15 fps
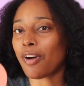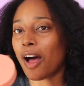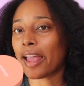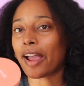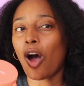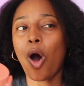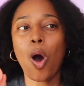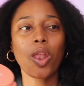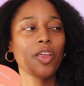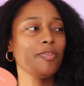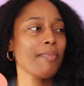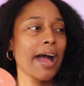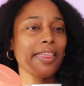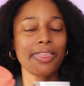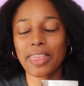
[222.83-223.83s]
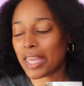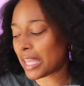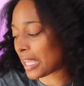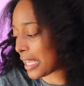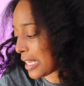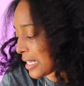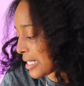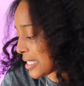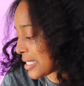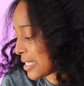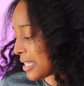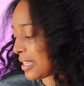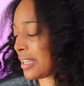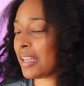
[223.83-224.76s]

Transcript: like all of my things.